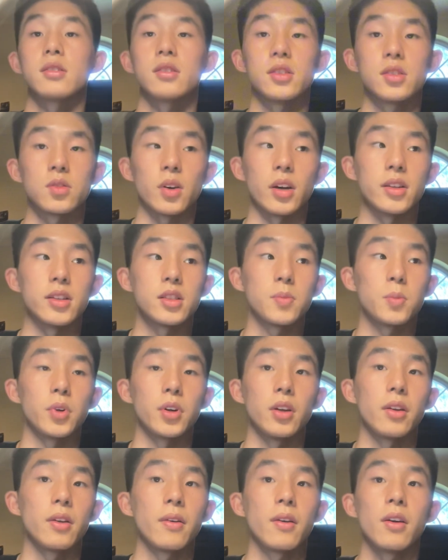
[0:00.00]
So I just put
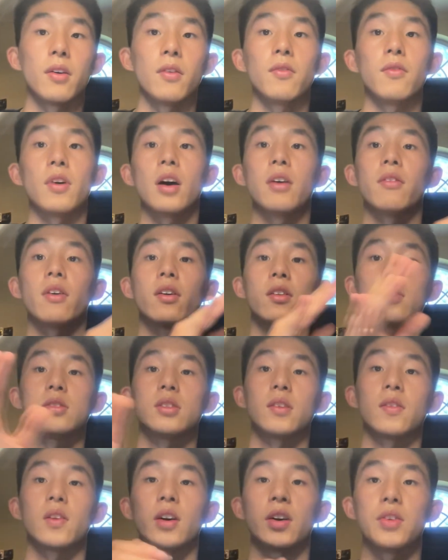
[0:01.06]
five out of
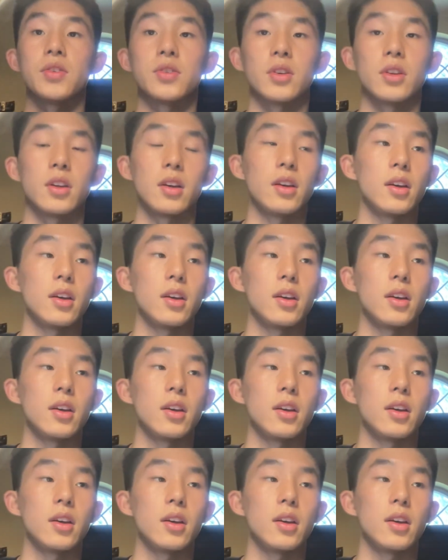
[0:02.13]
seven hundred,